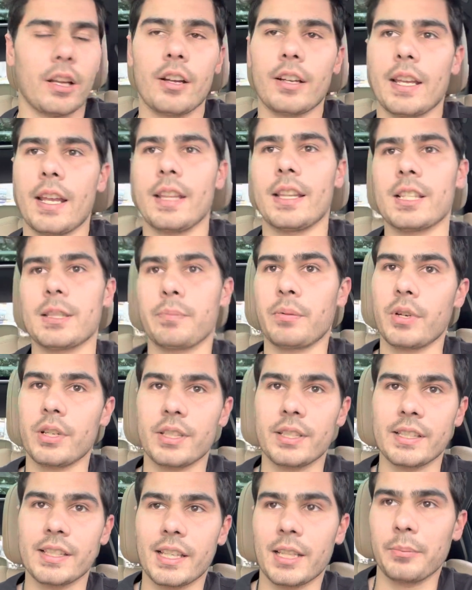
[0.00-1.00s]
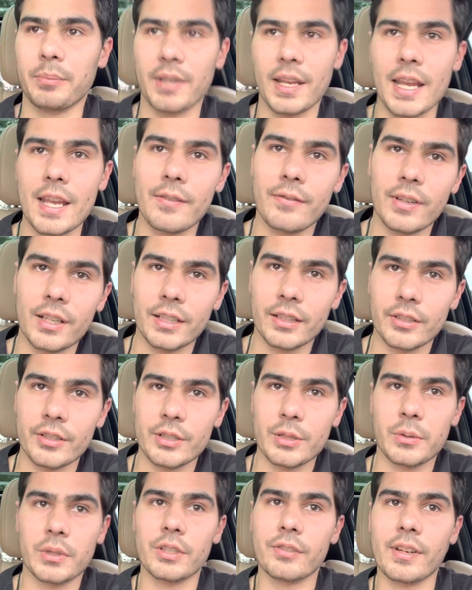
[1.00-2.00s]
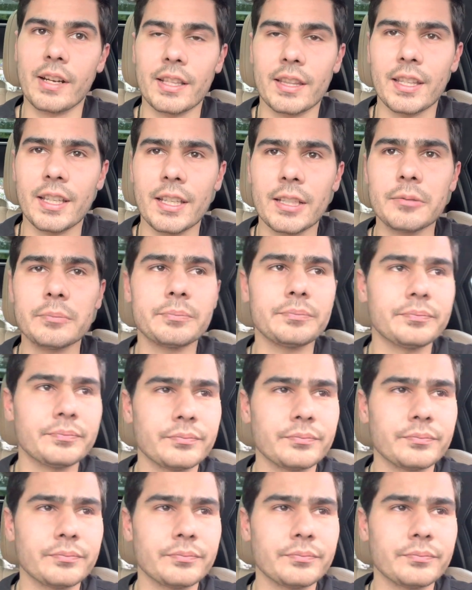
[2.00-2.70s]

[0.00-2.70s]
okay, this person's like behaving, they're doing the right thing.